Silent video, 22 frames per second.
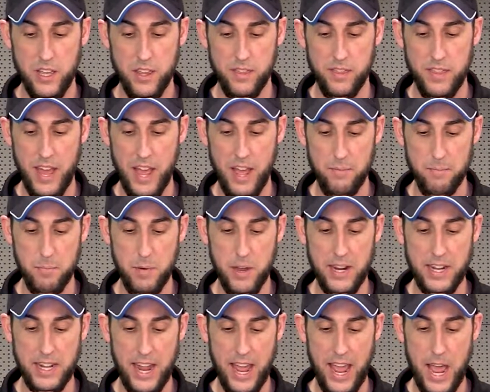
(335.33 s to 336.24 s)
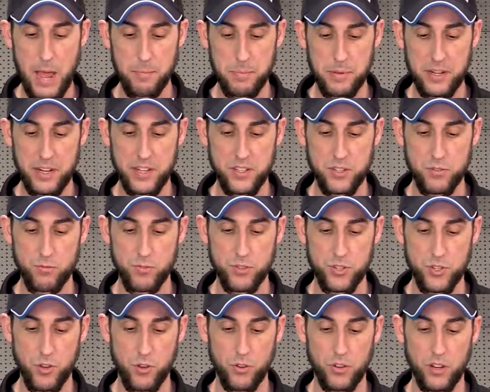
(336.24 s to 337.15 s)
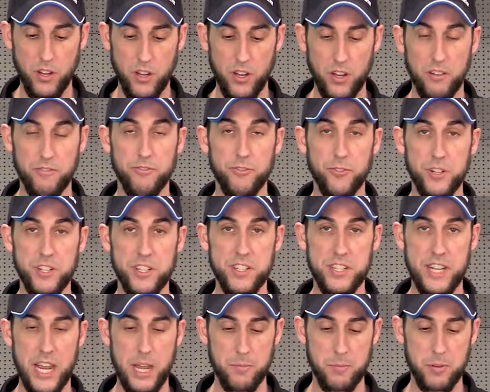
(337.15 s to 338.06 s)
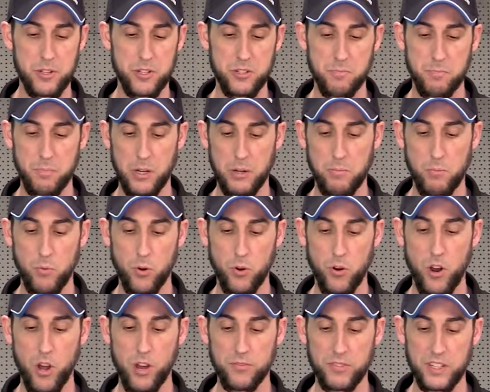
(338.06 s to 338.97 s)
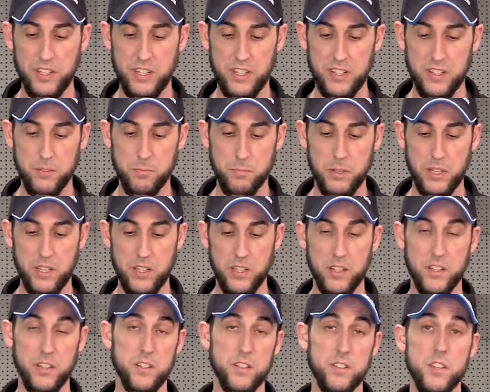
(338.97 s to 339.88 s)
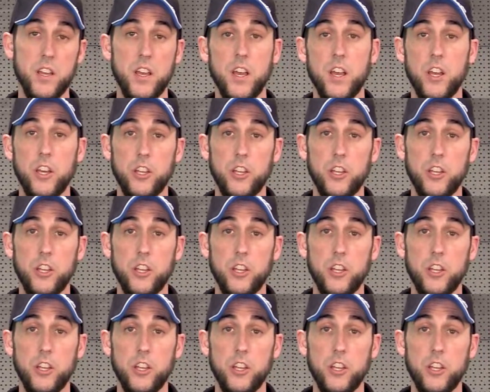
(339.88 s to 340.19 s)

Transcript: That might happen as a result of freeze damage, but more often it's because